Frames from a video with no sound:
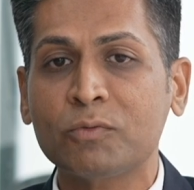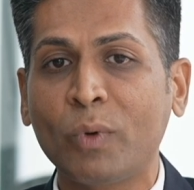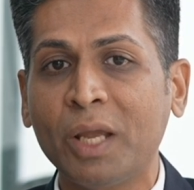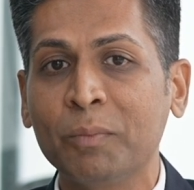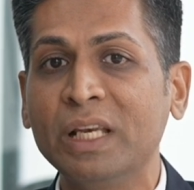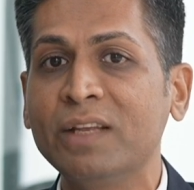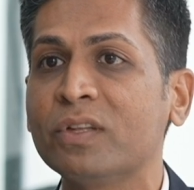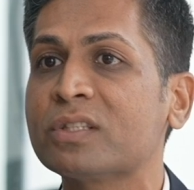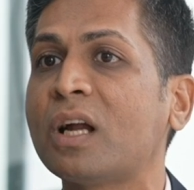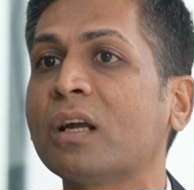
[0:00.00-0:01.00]
why I believe
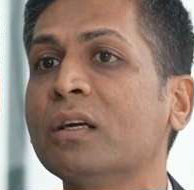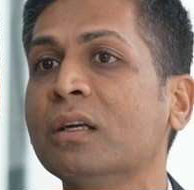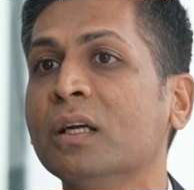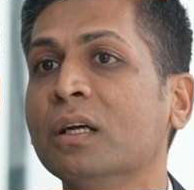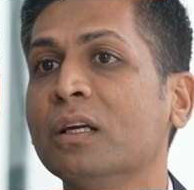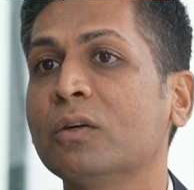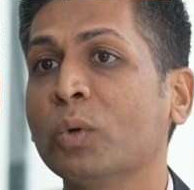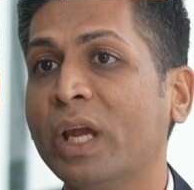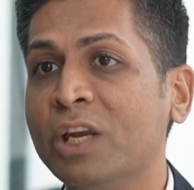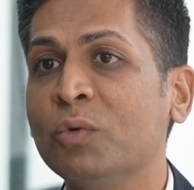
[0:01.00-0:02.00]
they started to
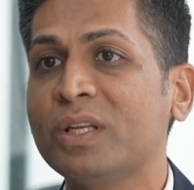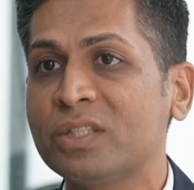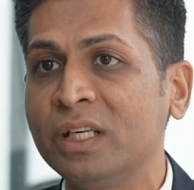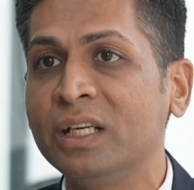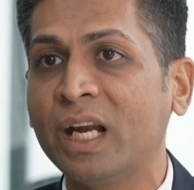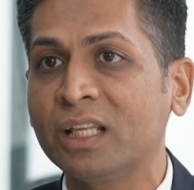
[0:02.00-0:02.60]
invest in India at